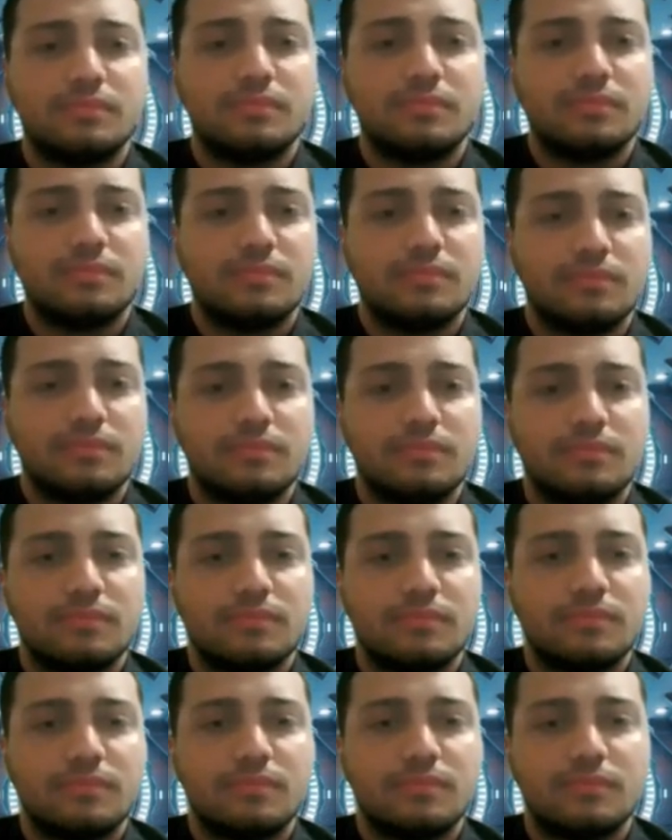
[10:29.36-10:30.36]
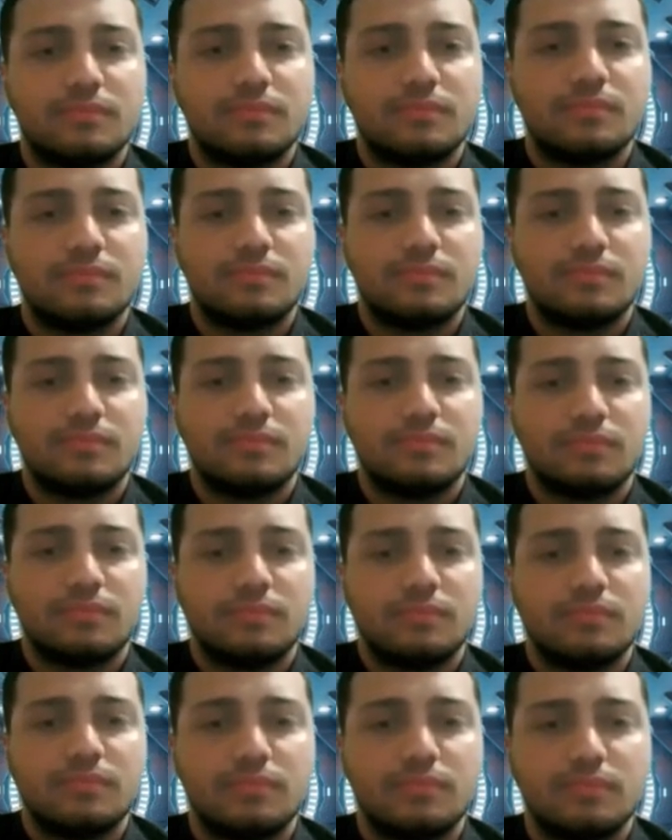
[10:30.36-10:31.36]

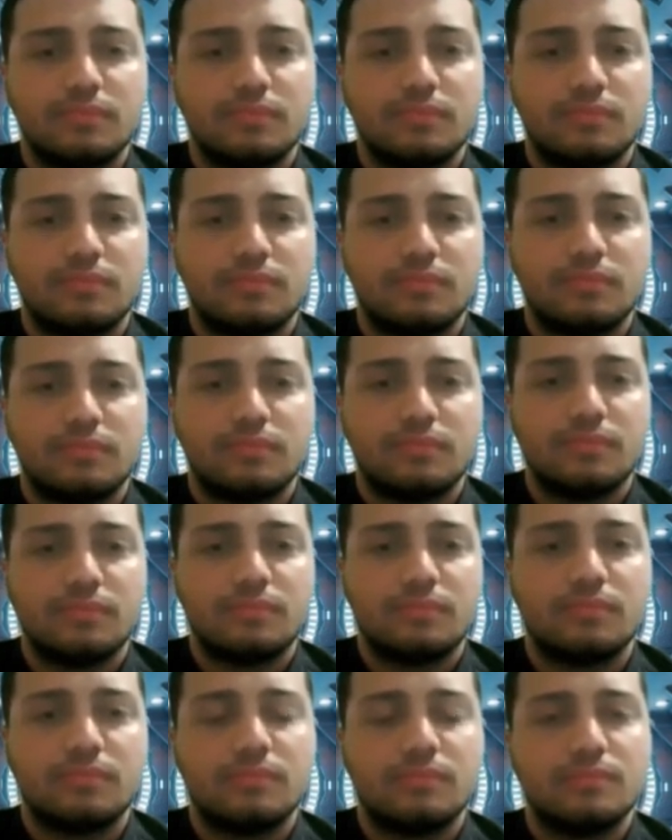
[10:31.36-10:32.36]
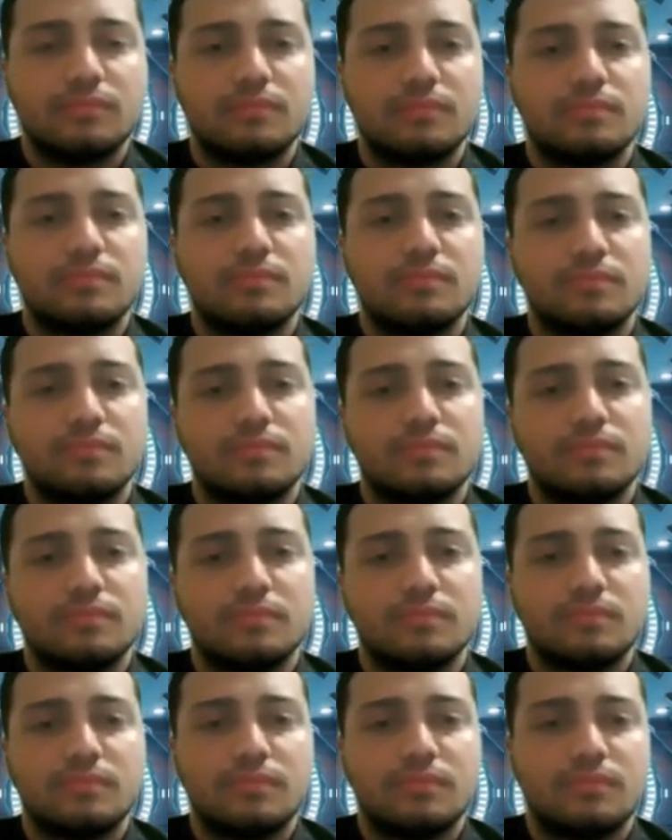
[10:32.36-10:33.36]

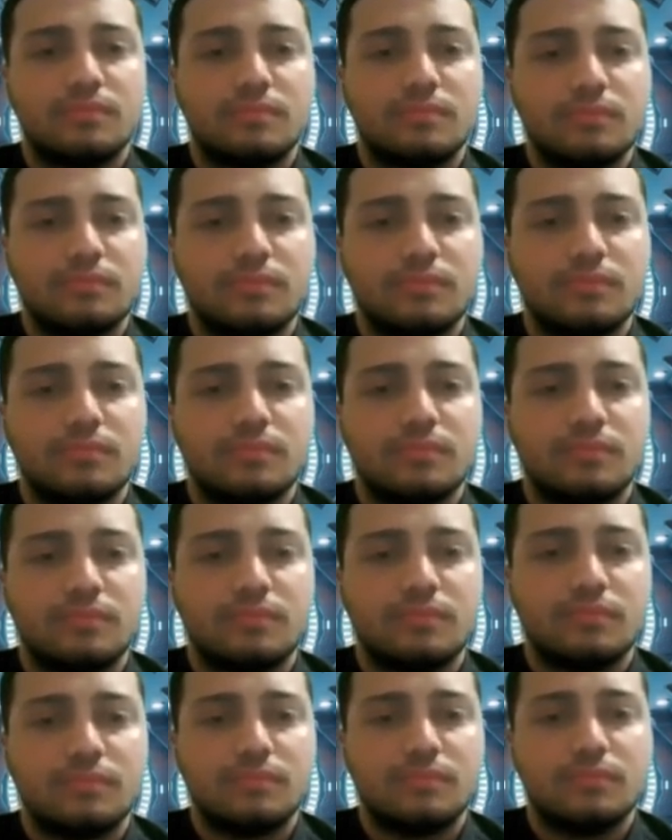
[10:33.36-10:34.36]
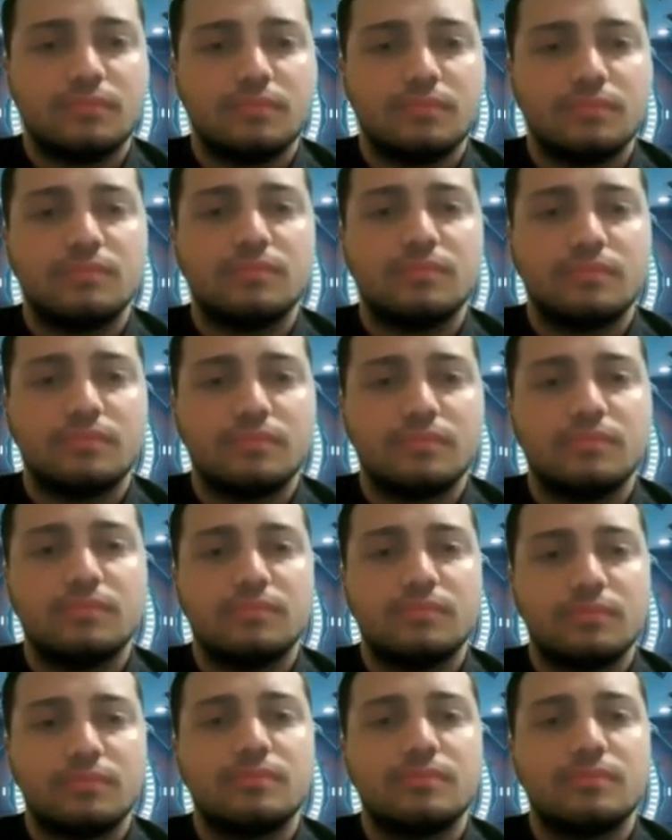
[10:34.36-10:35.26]
(silent)